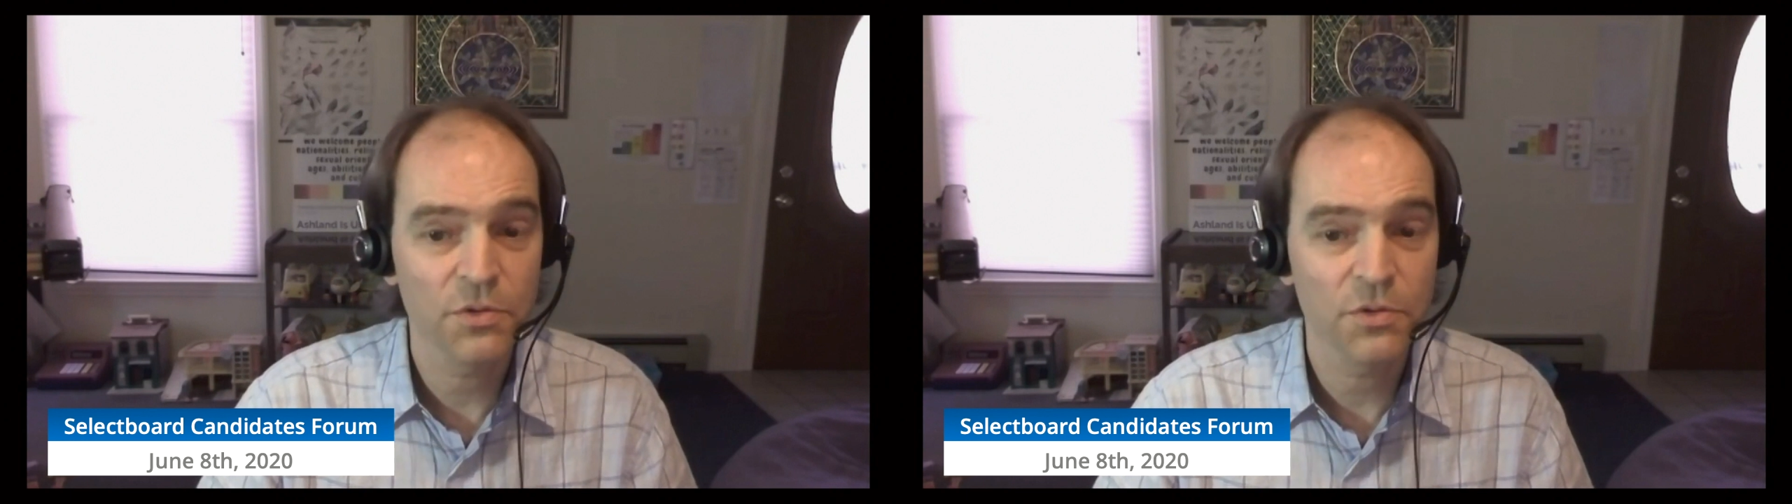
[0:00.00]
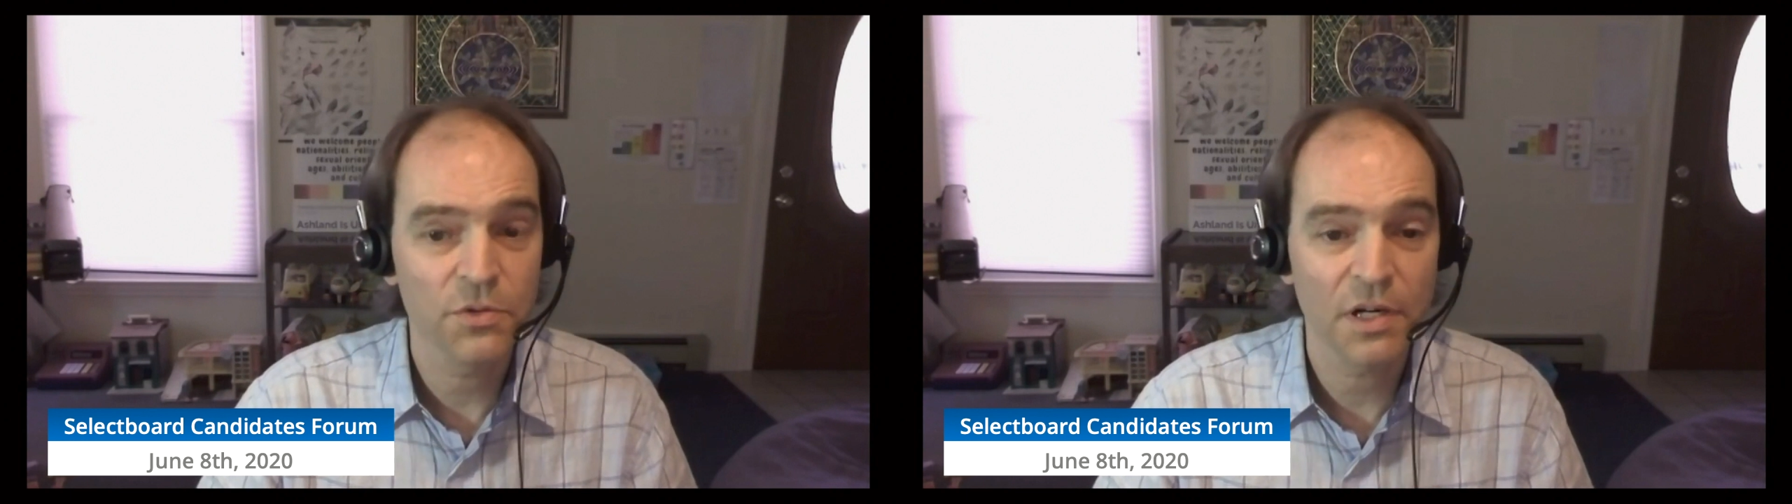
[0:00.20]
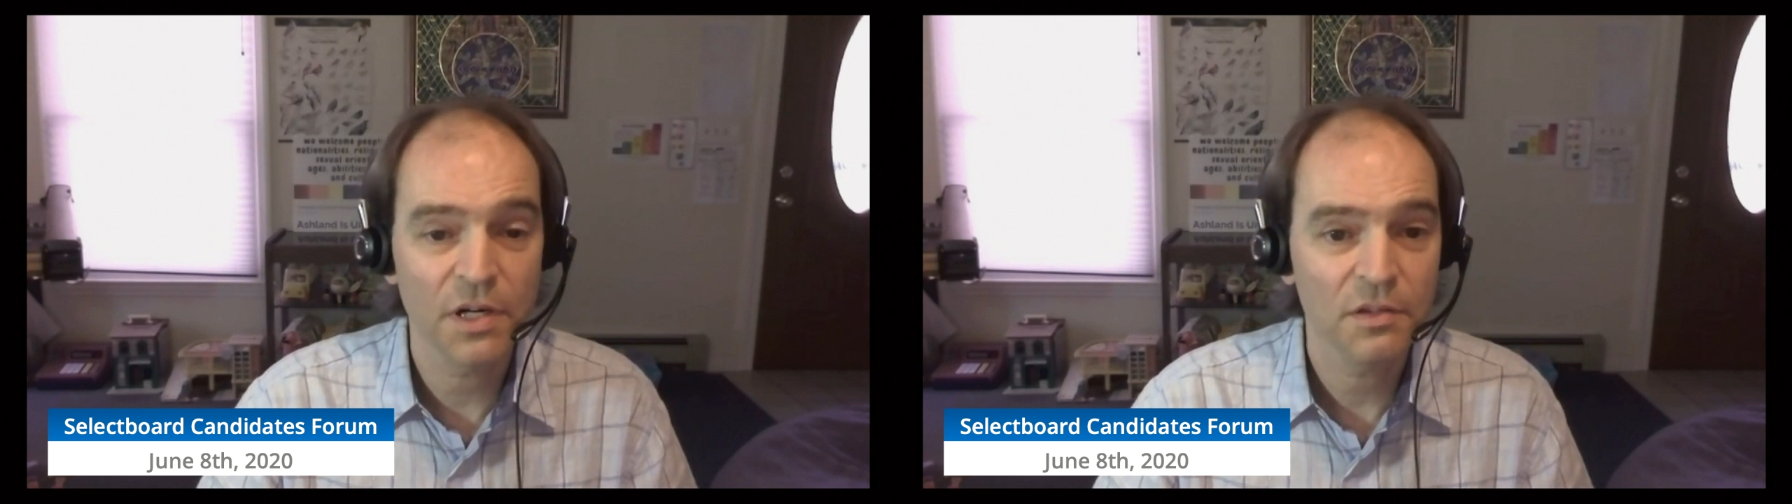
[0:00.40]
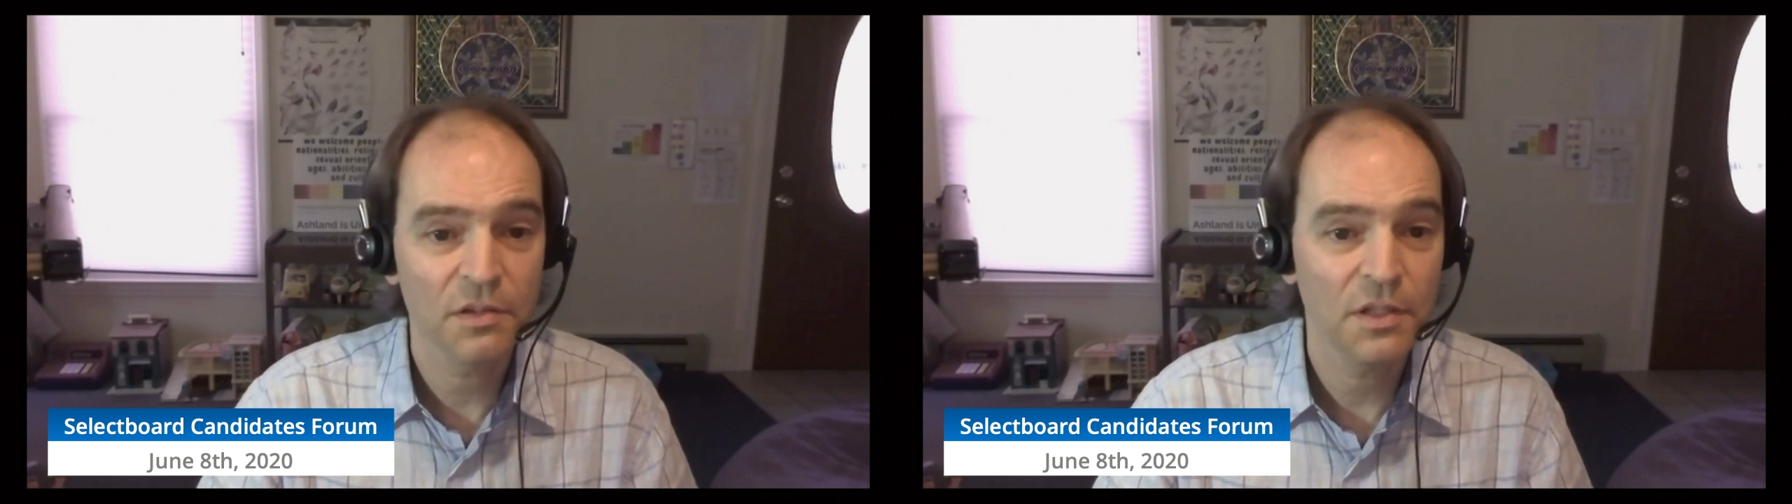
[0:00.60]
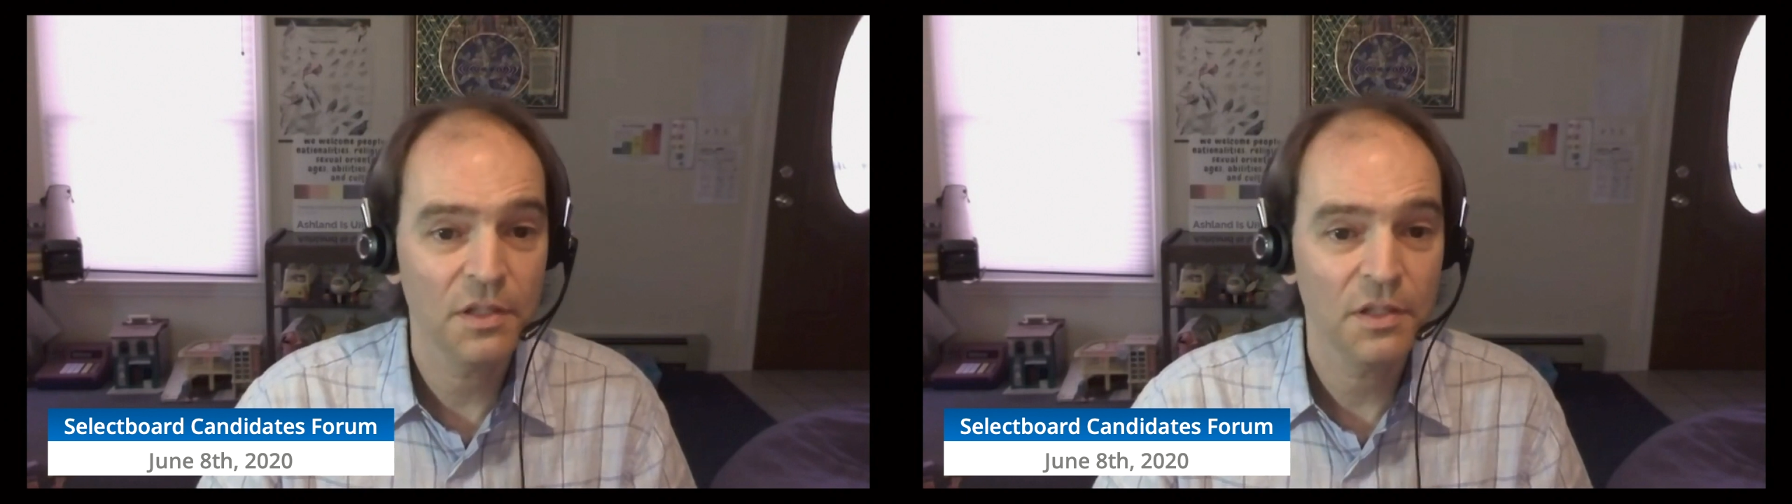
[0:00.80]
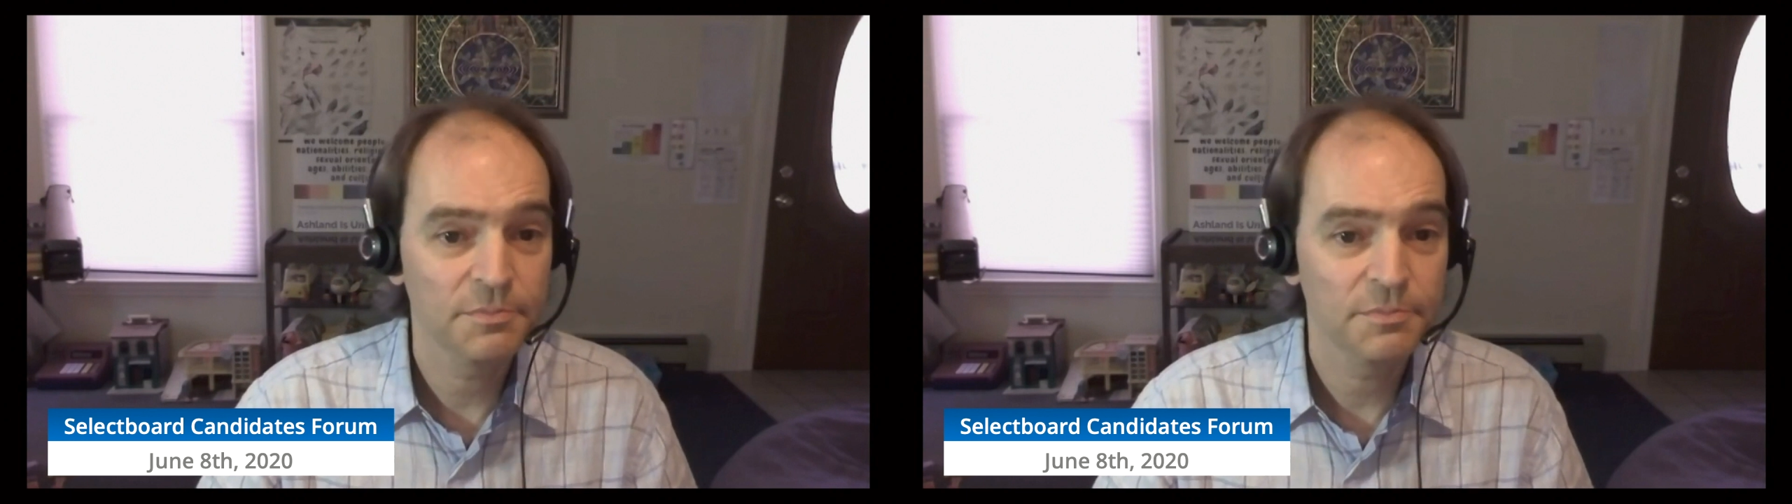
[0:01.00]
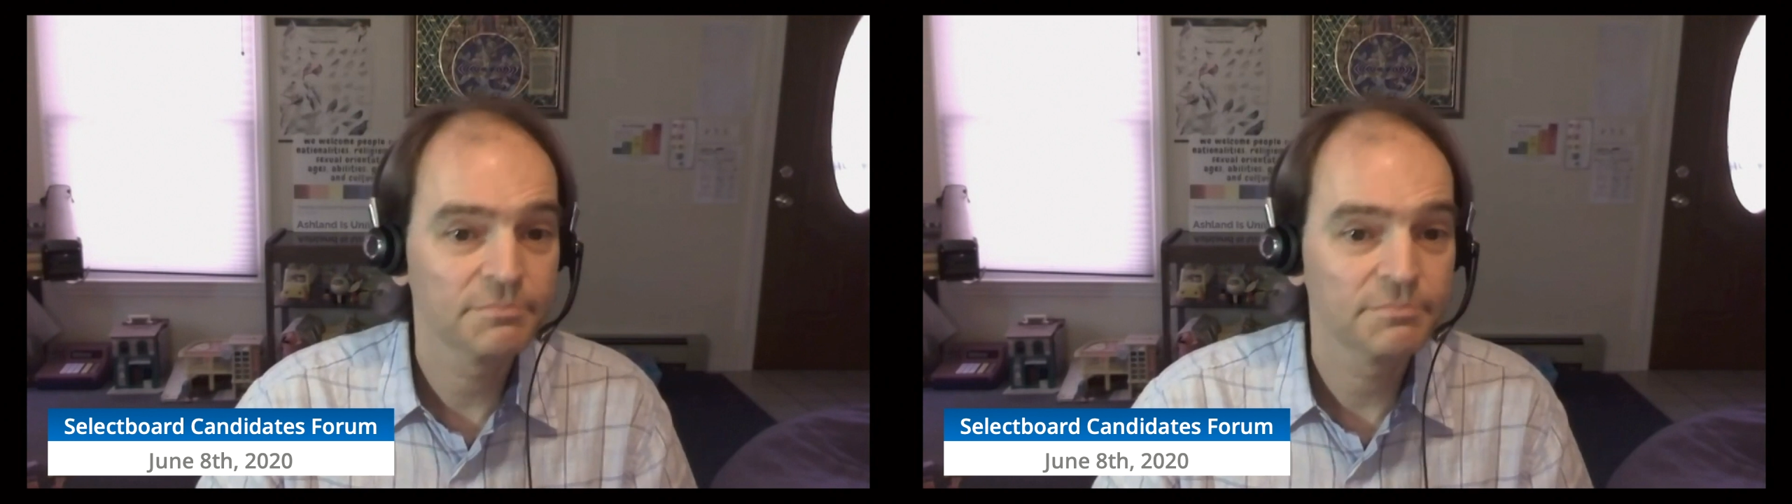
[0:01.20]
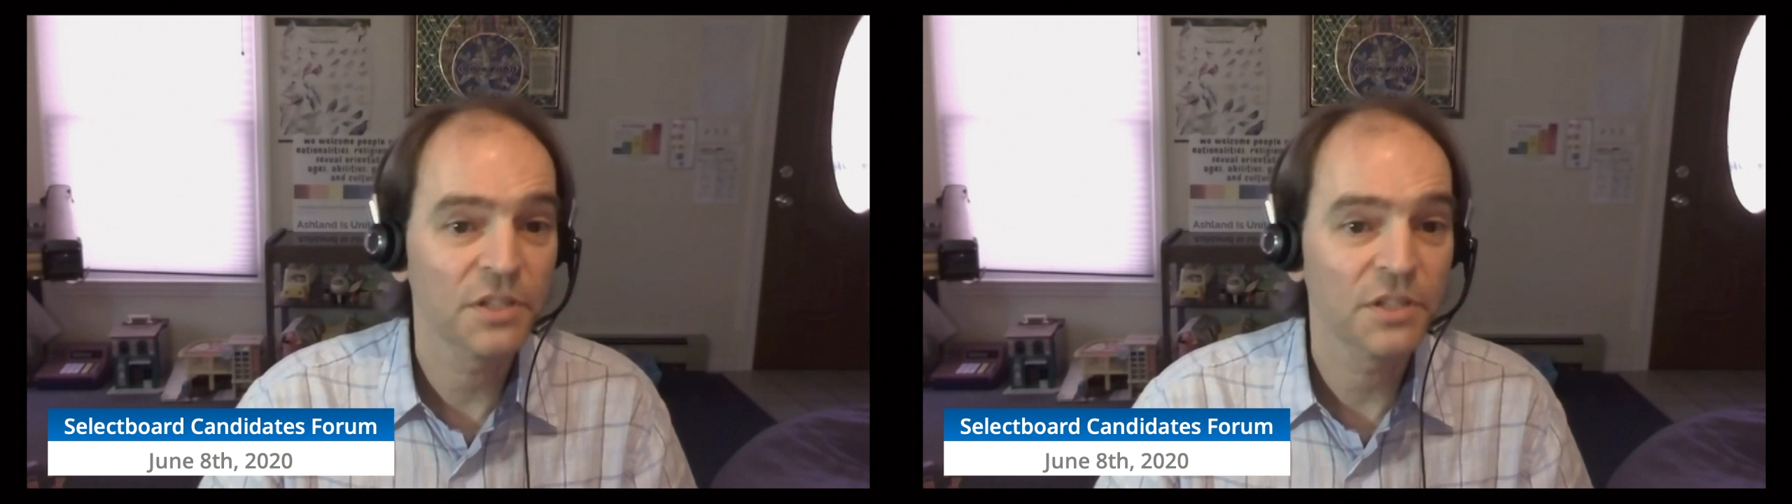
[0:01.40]
through there.
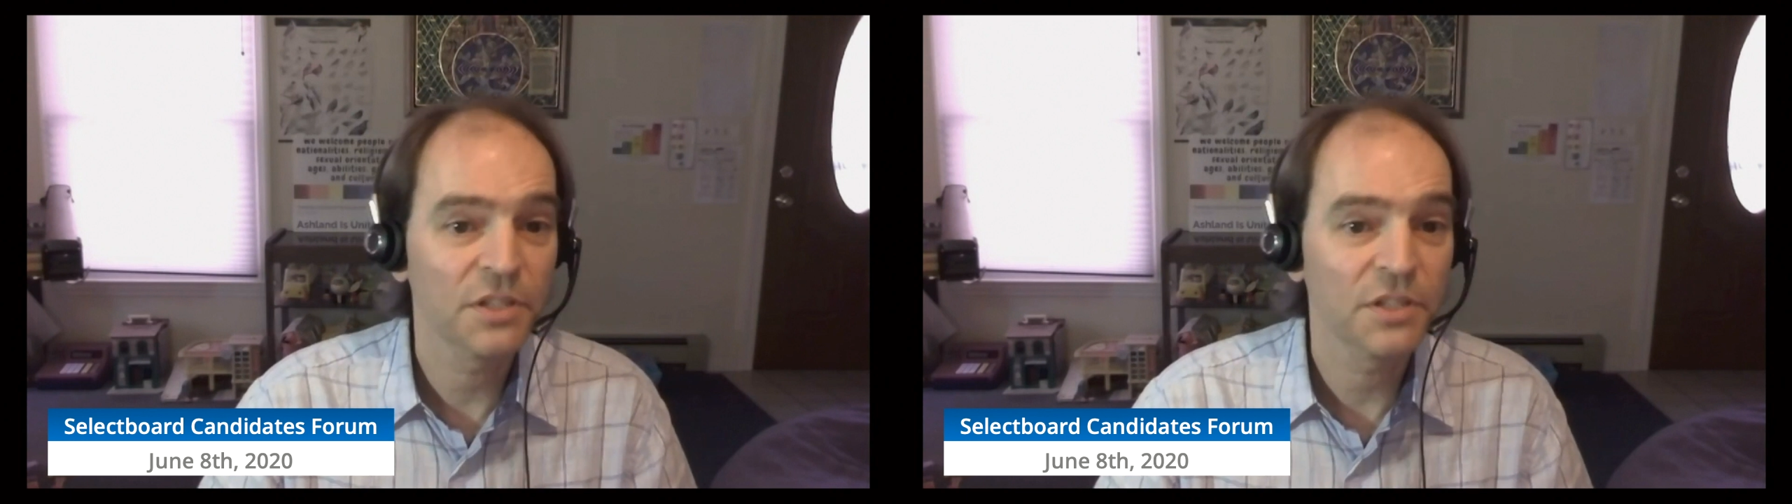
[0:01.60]
So.